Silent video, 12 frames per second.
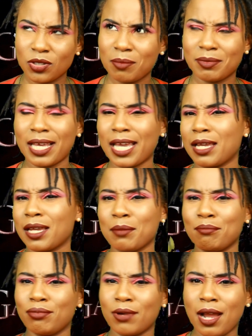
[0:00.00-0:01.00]
So I'm like,
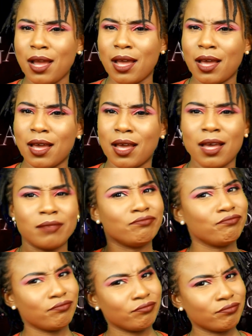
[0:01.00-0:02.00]
bruh,
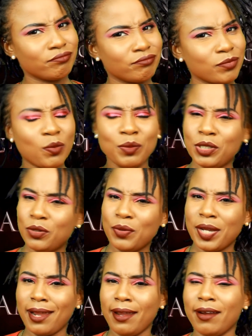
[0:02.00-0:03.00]
what we
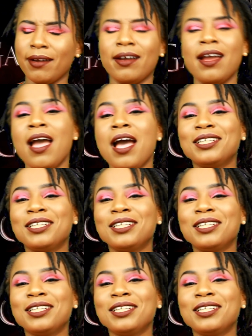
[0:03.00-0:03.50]
doing here?